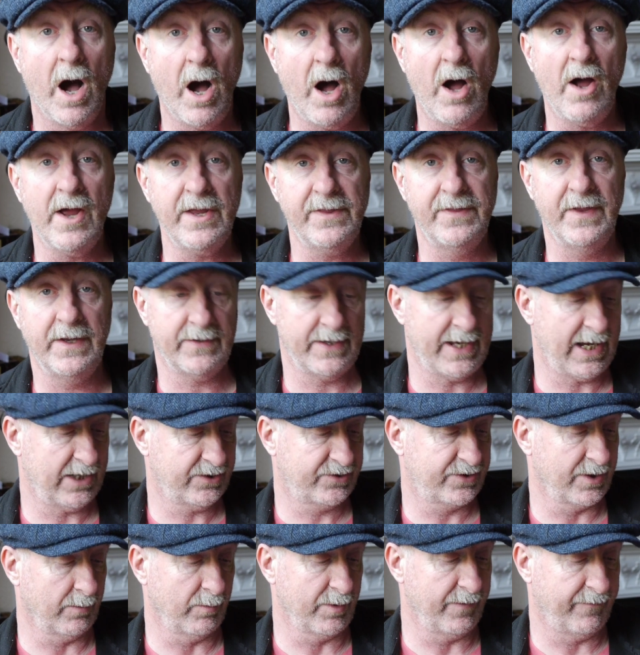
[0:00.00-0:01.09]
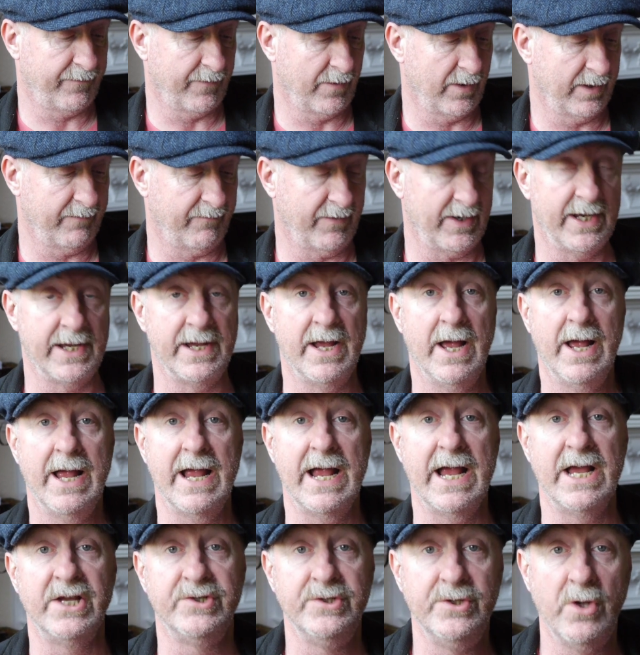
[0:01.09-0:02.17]
I think the SW5E
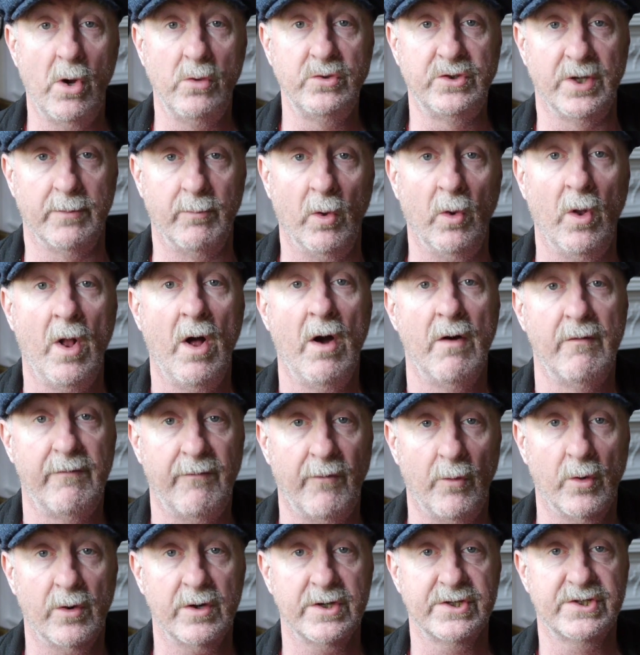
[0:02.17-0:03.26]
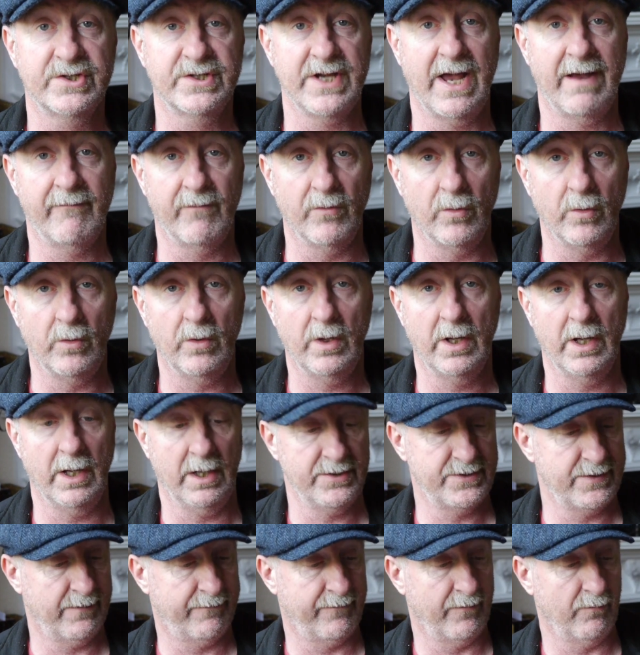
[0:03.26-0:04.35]
is notable for several
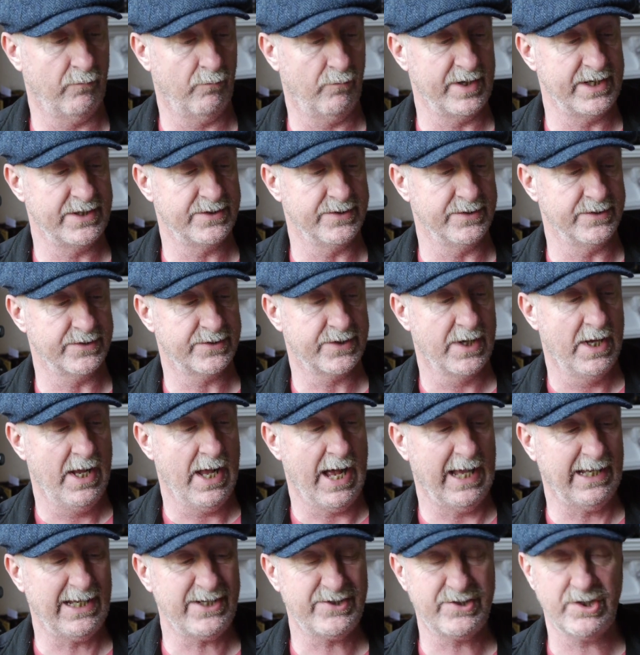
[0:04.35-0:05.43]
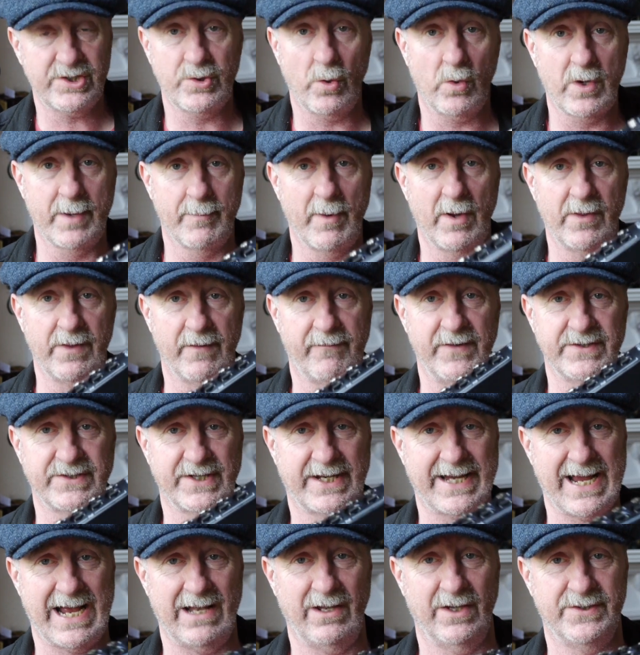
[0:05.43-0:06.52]
different reasons. And let's just talk about the
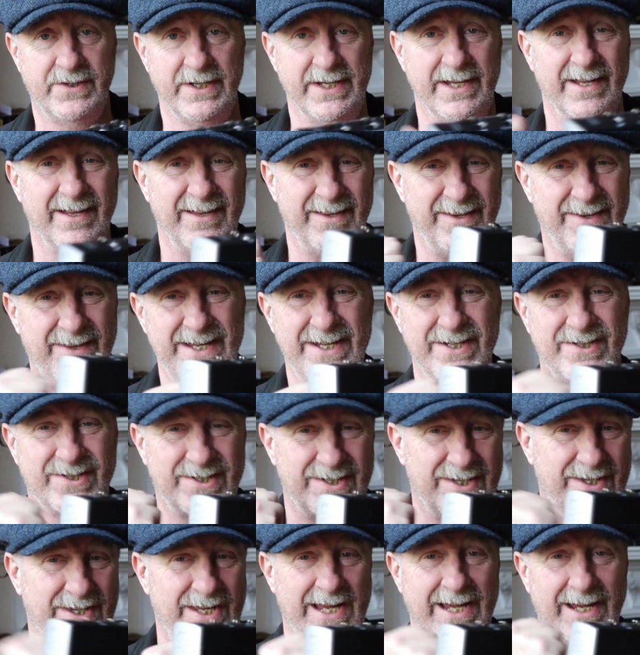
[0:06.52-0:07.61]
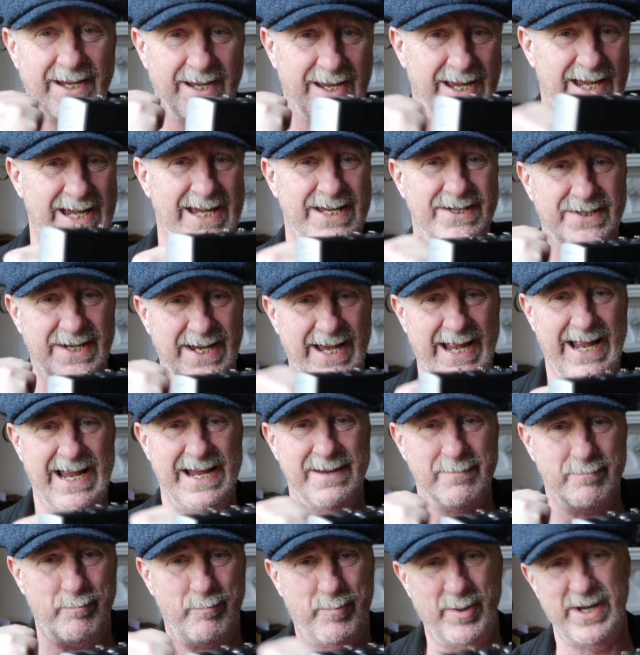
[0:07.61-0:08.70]
physicality. This thing is
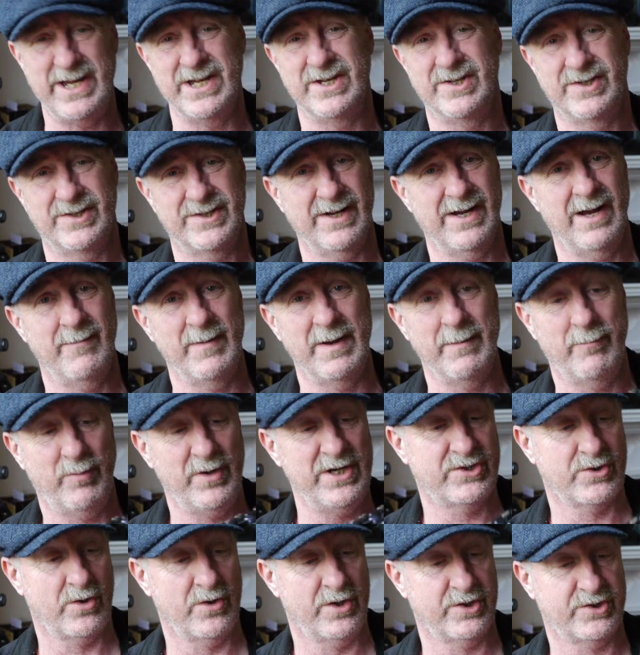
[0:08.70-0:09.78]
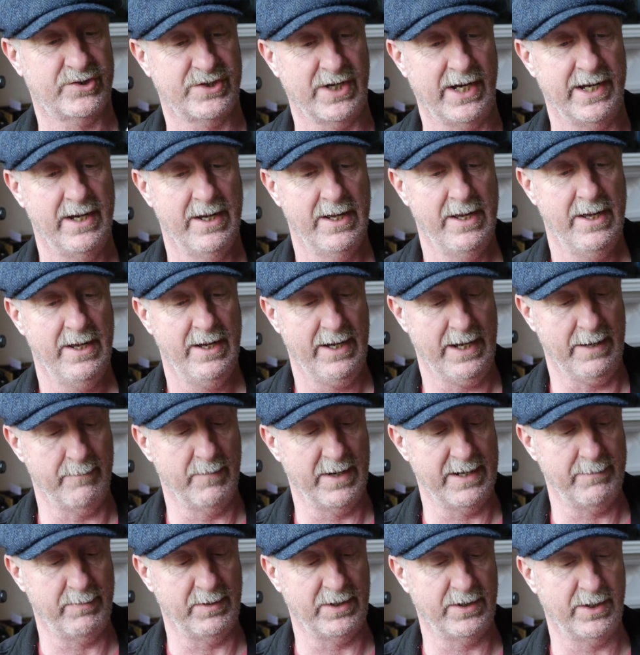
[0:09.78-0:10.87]
a beast. I mean, Presonus say it
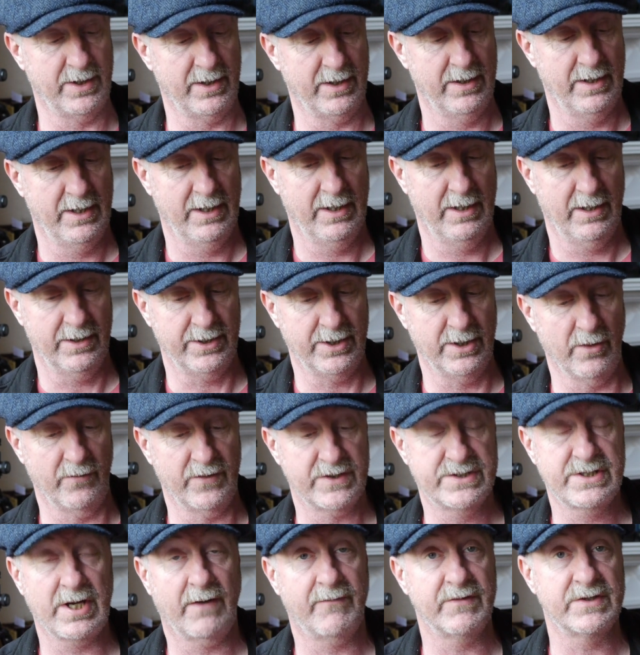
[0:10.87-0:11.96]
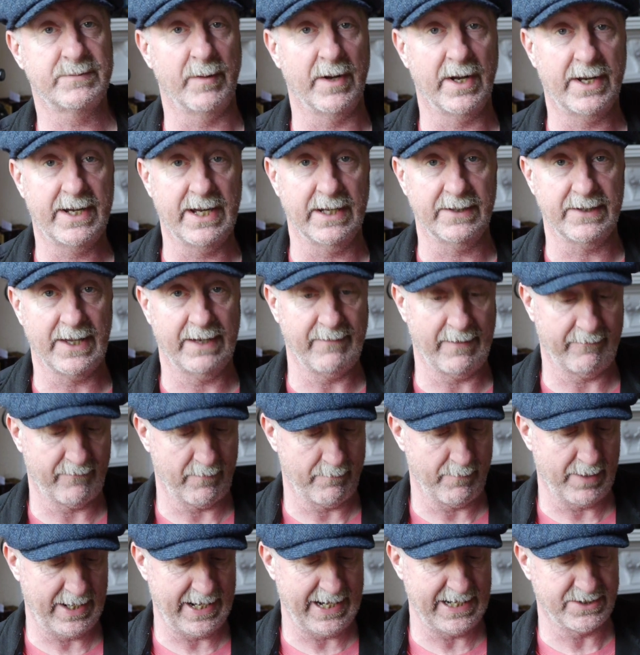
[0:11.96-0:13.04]
may be the, you know, the toughest bit of kit they've ever
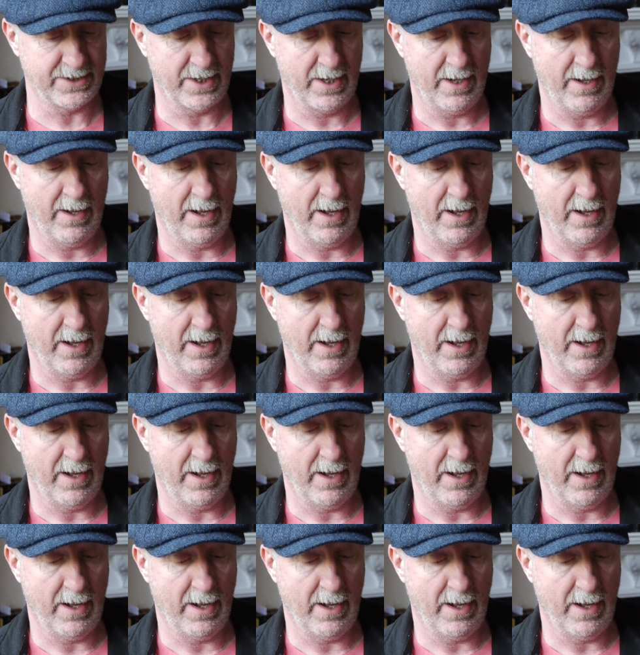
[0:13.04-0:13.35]
made.